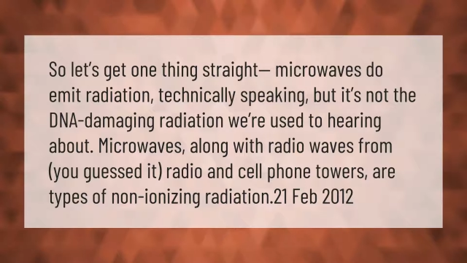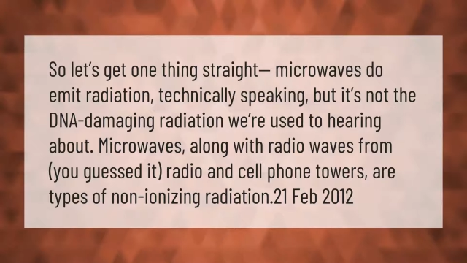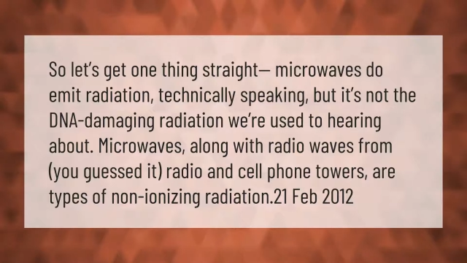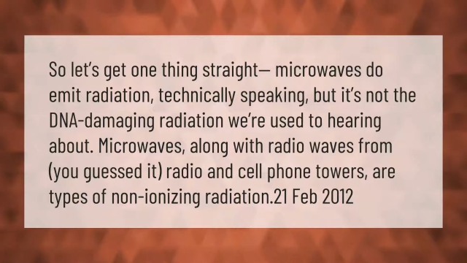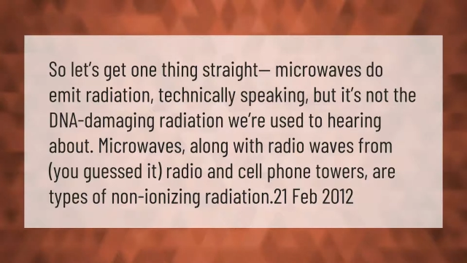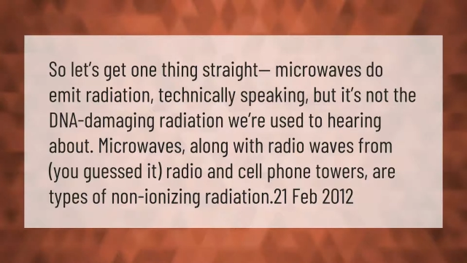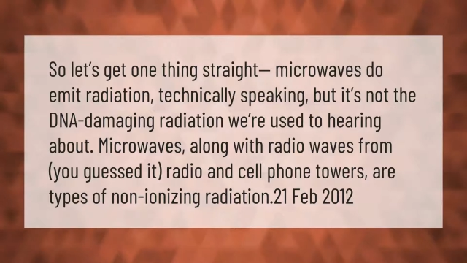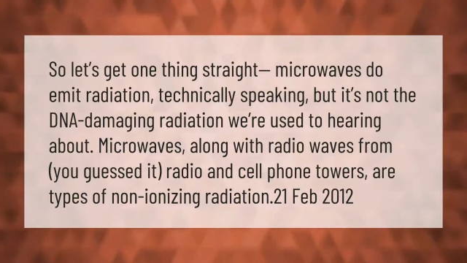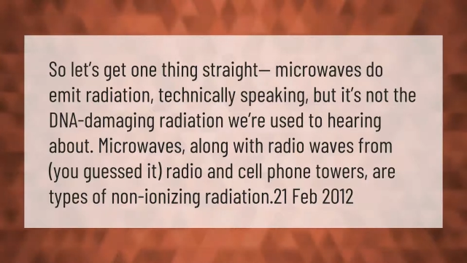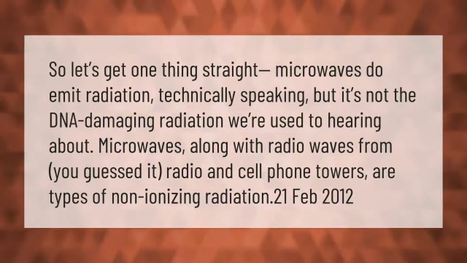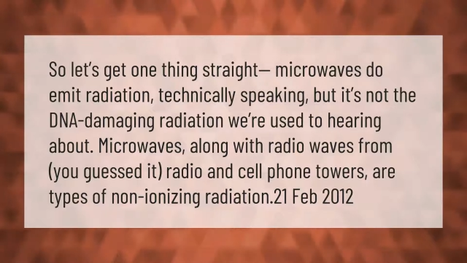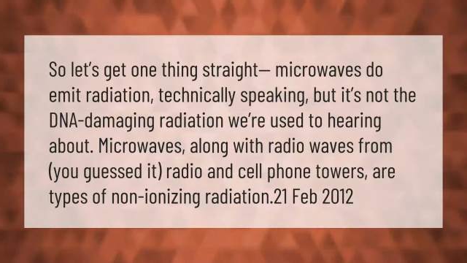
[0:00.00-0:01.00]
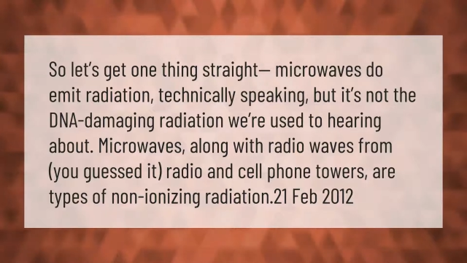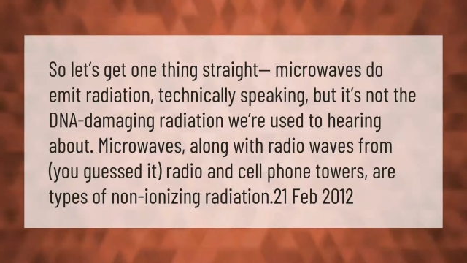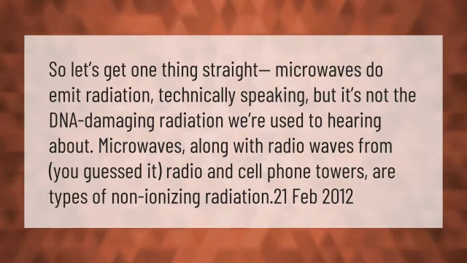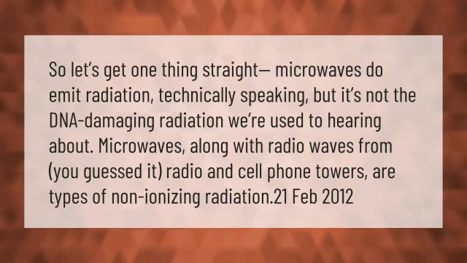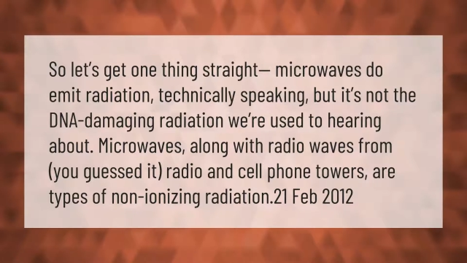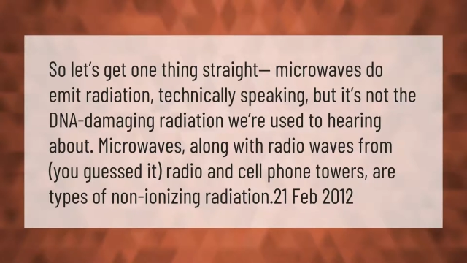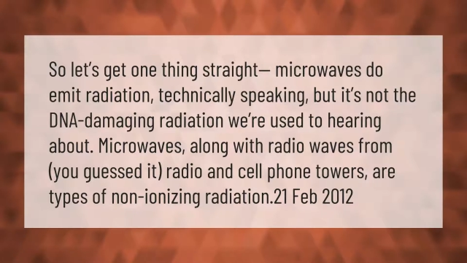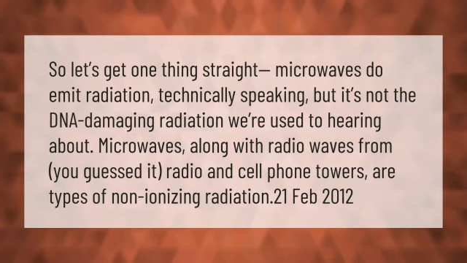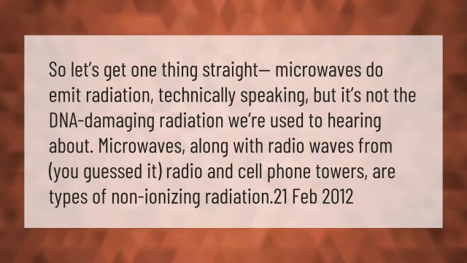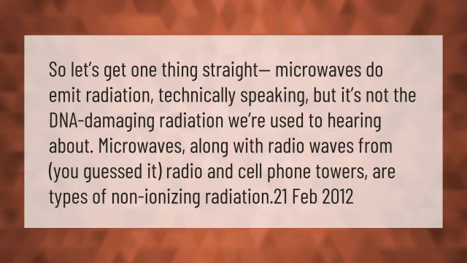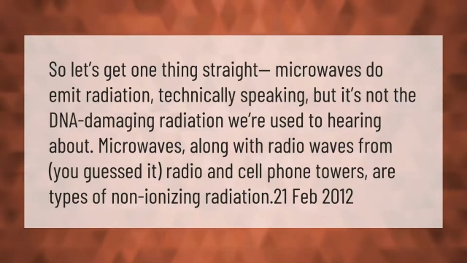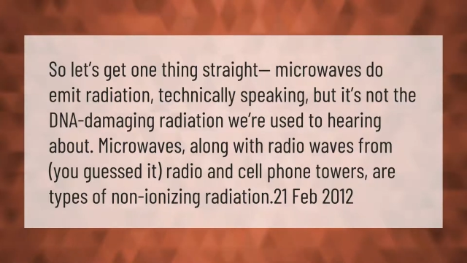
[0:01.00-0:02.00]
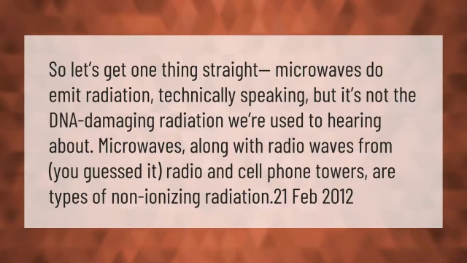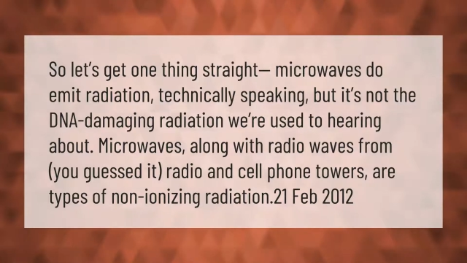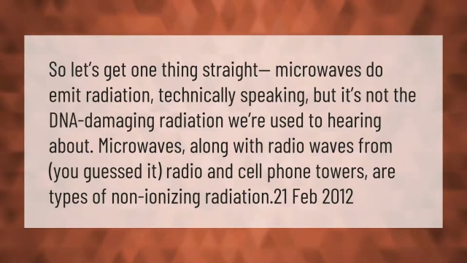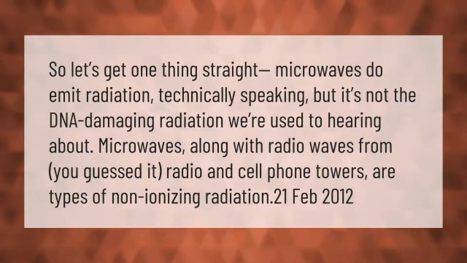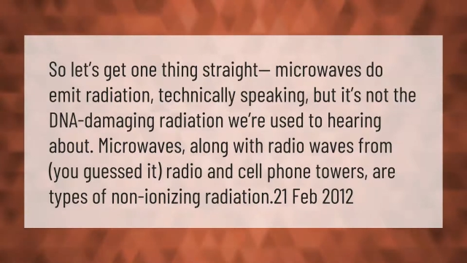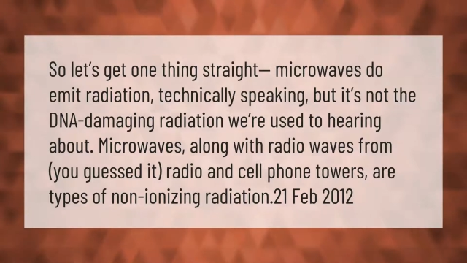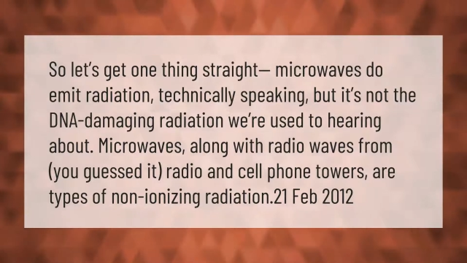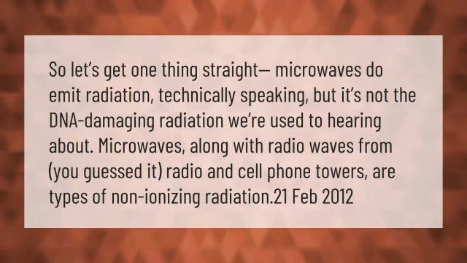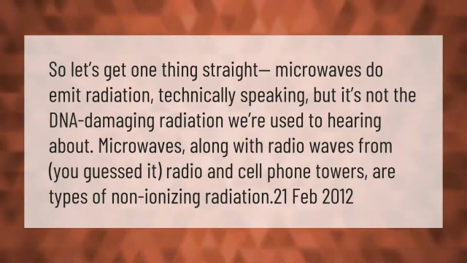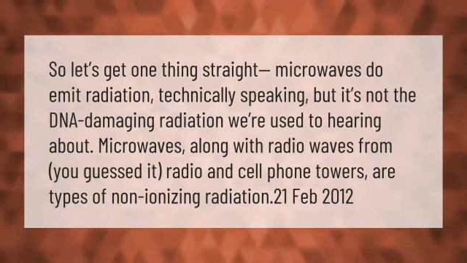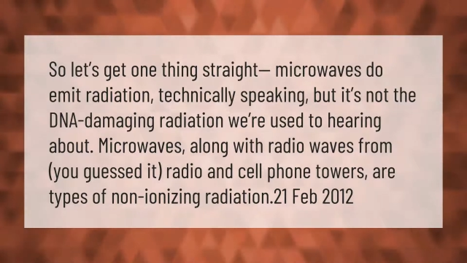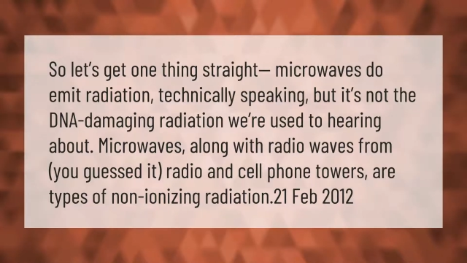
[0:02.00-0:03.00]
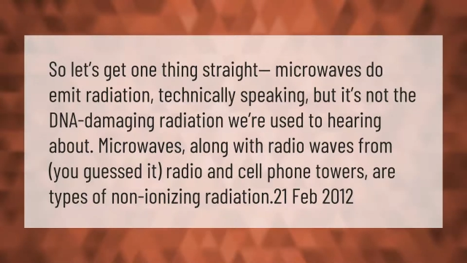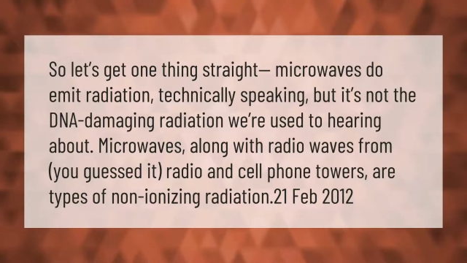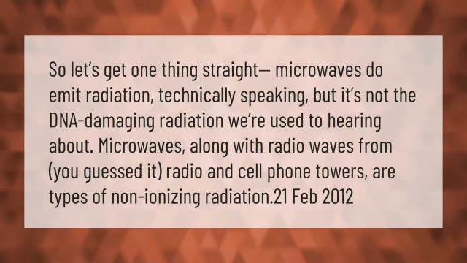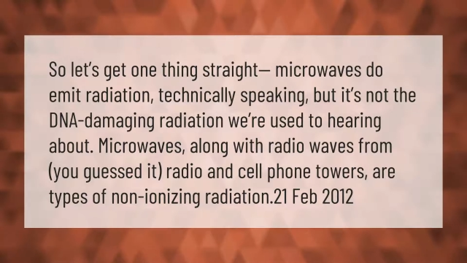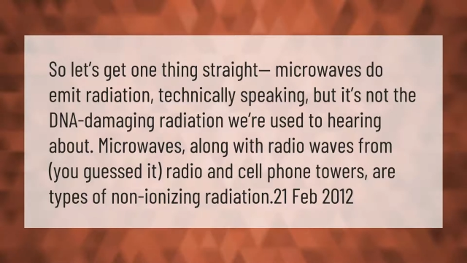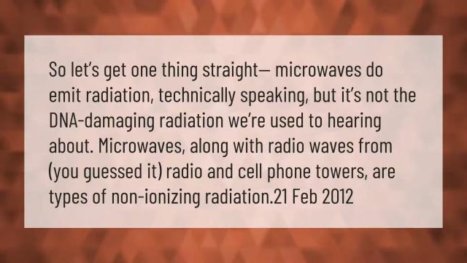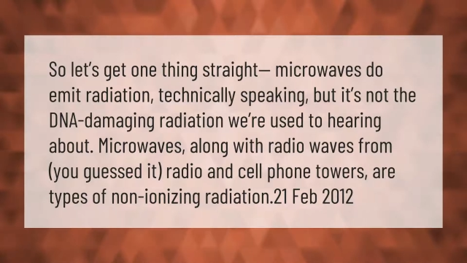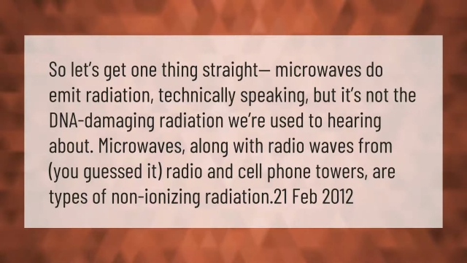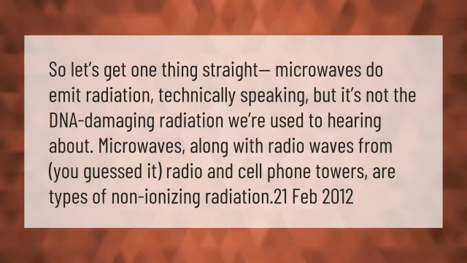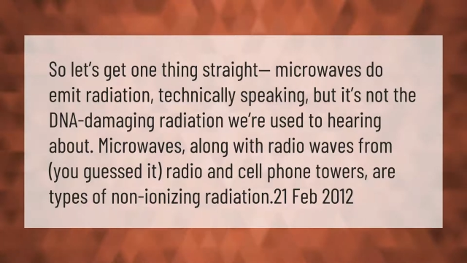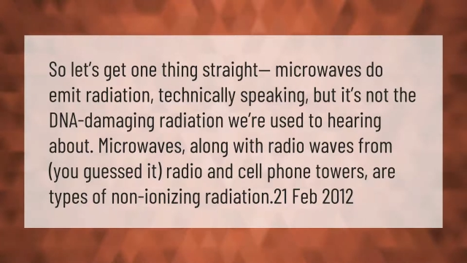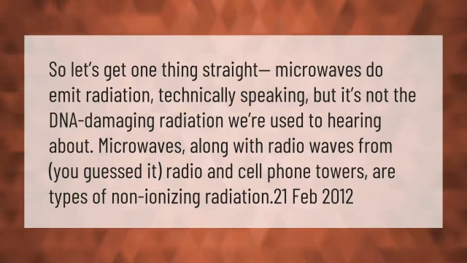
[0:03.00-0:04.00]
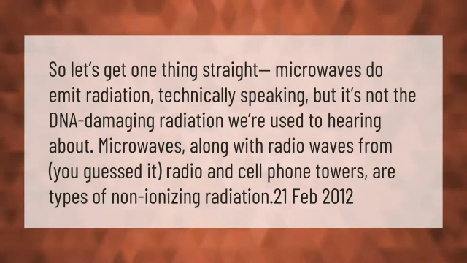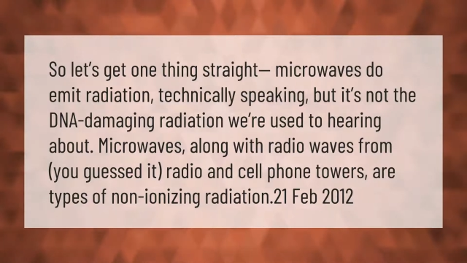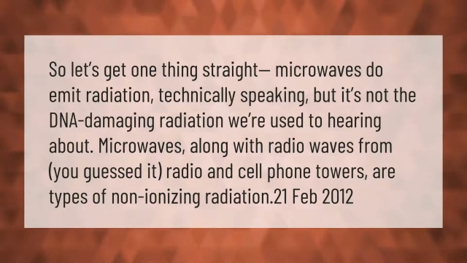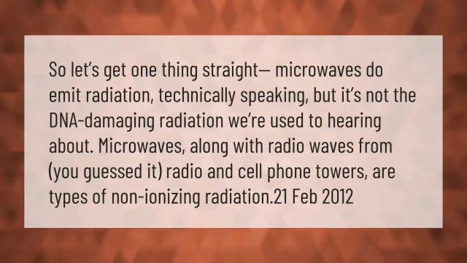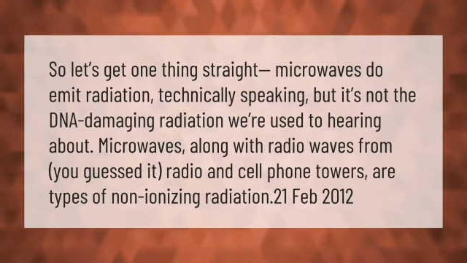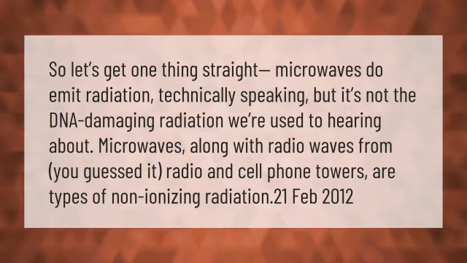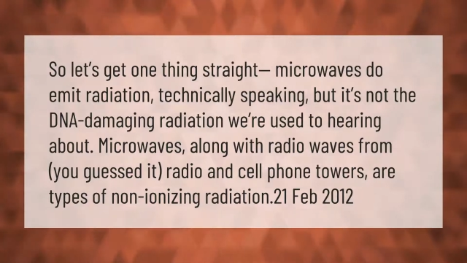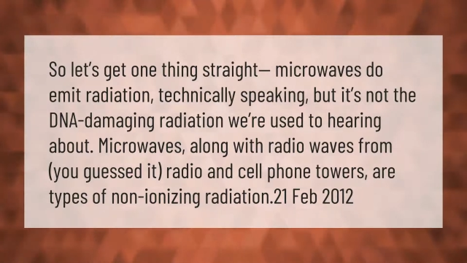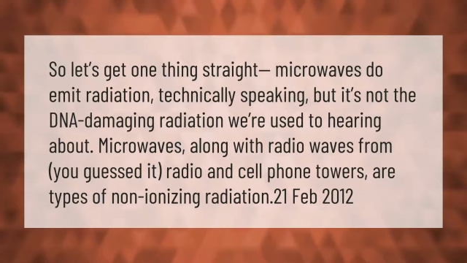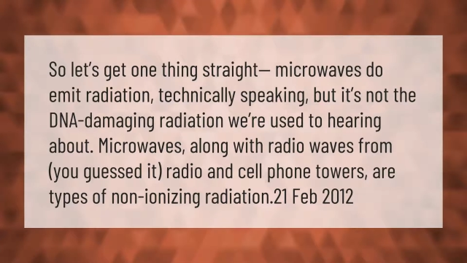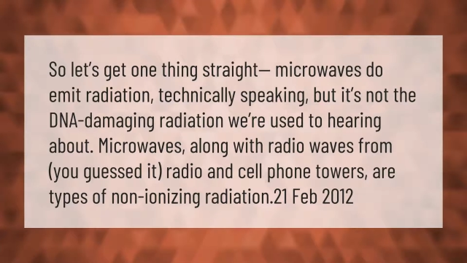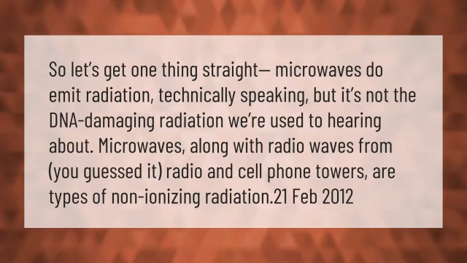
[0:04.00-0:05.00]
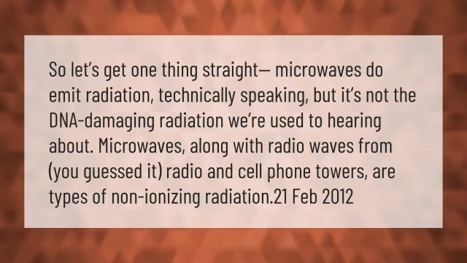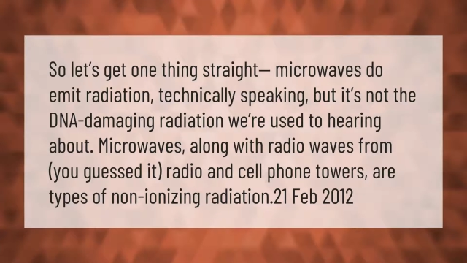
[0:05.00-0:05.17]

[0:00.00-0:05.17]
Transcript: No face is visible, so there are no lips to read.